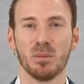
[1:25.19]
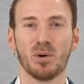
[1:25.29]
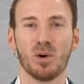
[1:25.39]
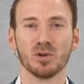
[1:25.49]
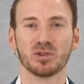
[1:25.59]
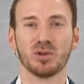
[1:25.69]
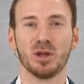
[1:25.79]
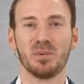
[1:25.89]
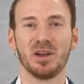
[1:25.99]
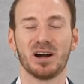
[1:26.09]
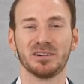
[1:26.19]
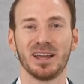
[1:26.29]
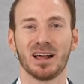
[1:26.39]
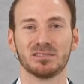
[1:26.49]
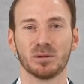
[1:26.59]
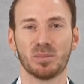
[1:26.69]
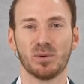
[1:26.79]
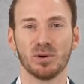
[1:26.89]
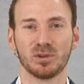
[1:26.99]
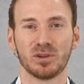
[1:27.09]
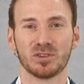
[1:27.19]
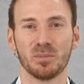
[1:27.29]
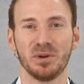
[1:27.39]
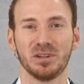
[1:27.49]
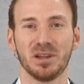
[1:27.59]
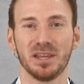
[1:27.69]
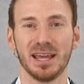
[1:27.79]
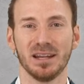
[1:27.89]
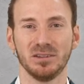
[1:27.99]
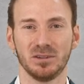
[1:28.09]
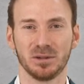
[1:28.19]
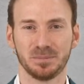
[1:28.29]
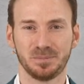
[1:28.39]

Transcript: but also in the BREL report submitted at the end.